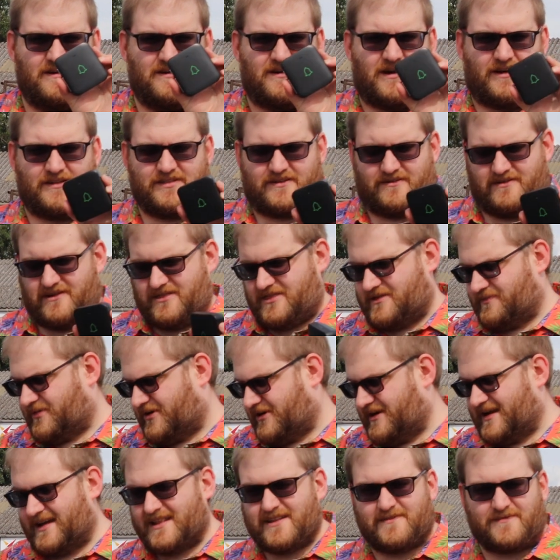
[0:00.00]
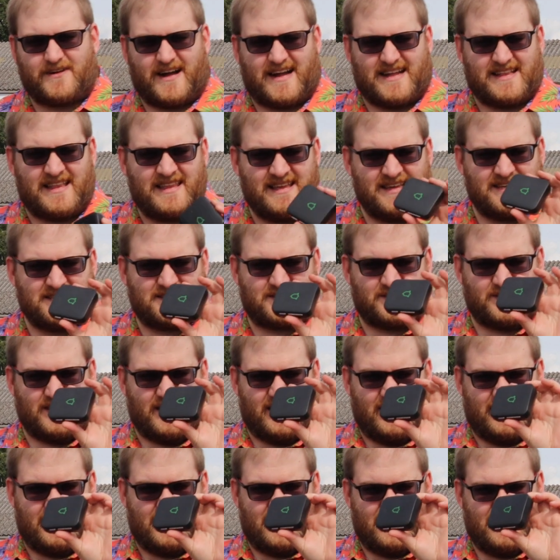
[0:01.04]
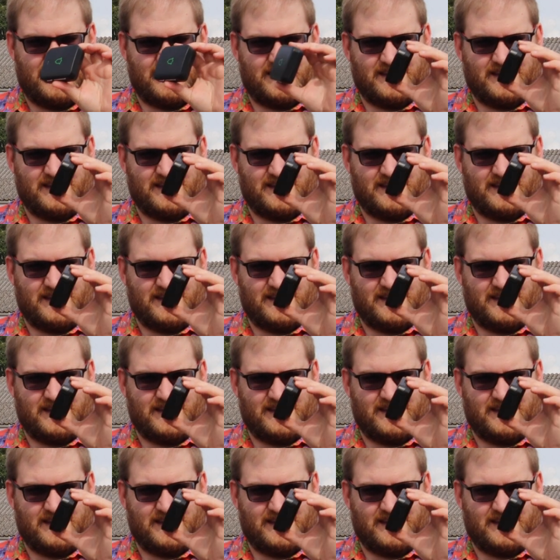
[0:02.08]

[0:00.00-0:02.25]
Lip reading: underneath the bonnet of the van so that it